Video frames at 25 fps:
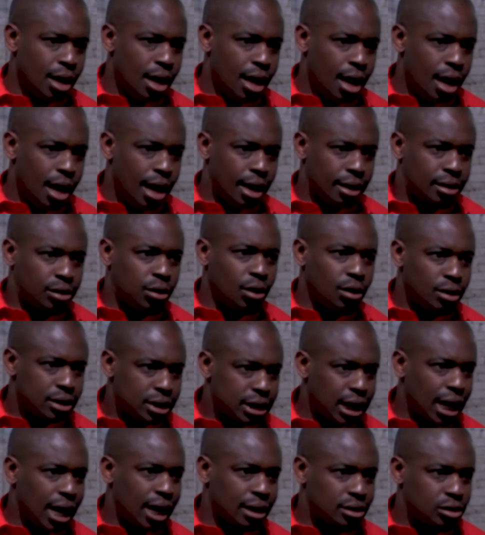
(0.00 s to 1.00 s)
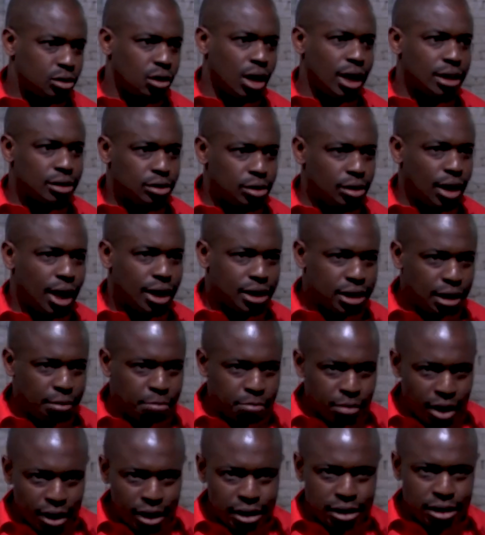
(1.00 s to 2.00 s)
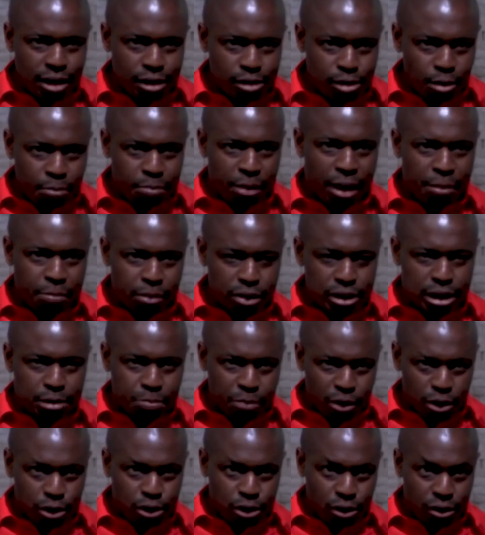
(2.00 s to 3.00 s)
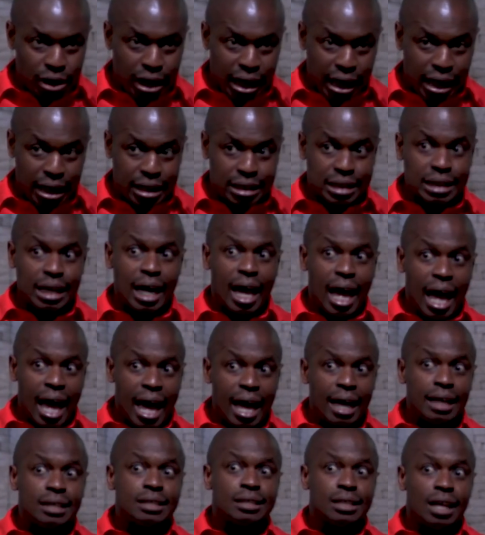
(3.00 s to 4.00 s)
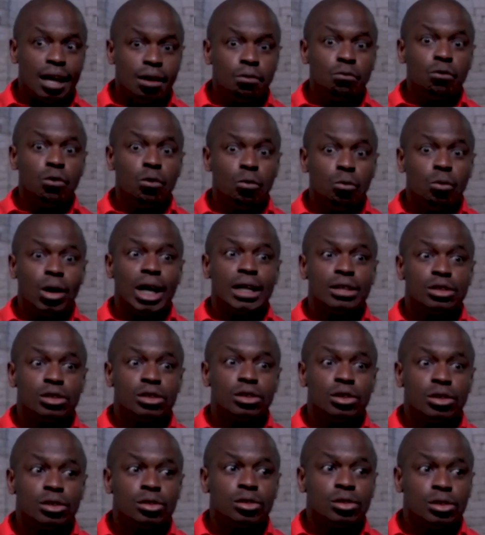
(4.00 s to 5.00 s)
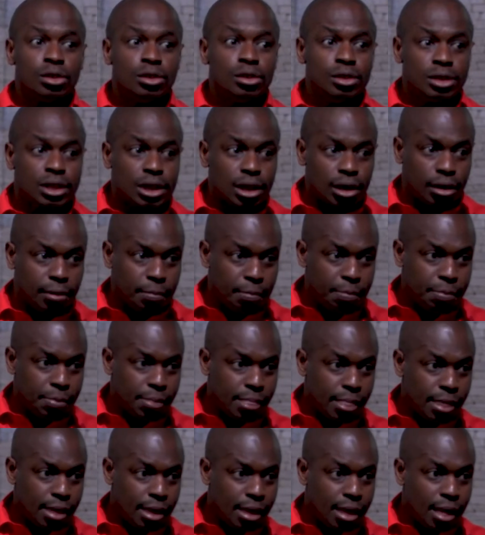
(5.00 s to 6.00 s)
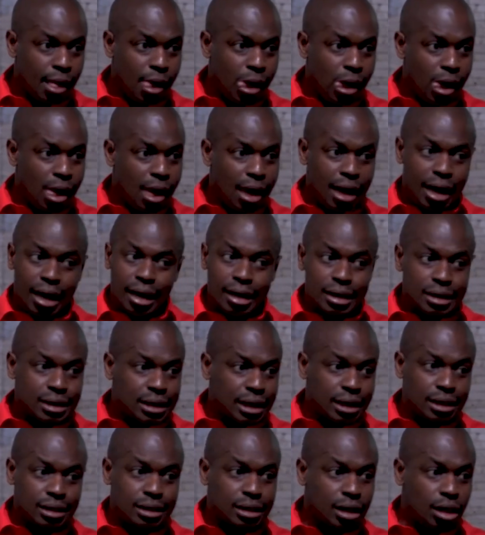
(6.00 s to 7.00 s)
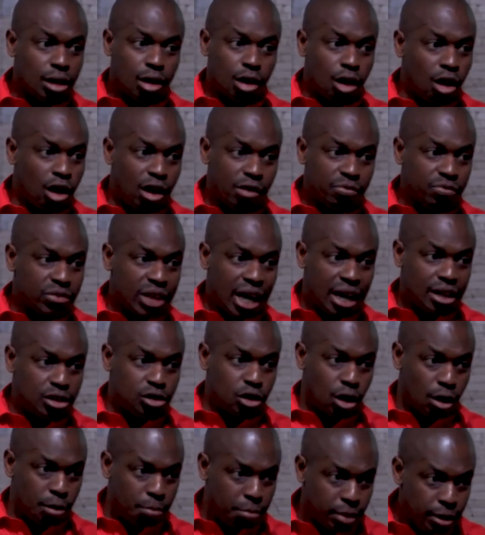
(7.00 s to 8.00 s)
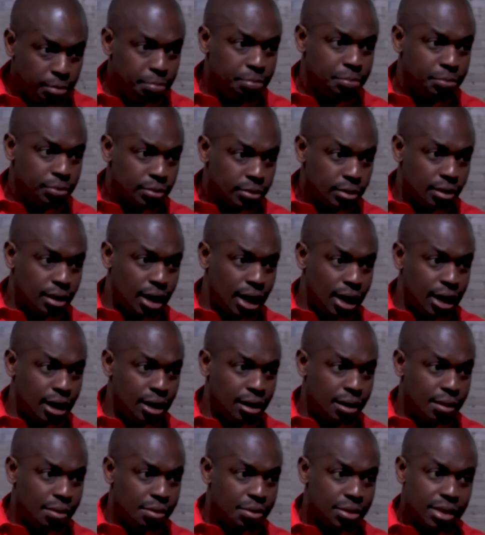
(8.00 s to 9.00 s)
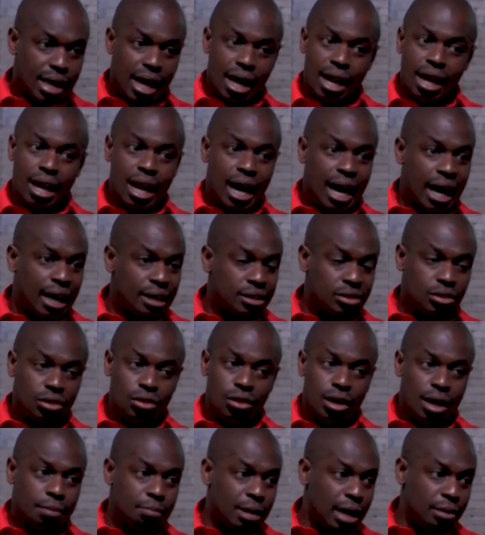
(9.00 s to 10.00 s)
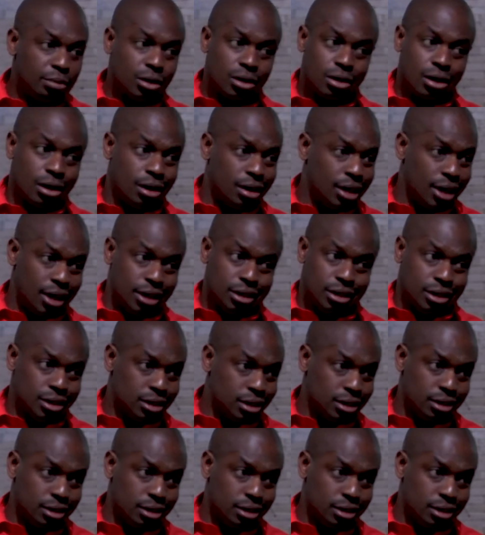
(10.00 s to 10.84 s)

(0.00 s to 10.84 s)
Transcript: It turns out trying to actually minister to people's spiritual needs as they will want you to do so isn't a half-day job, right? They lie to you at Bible college,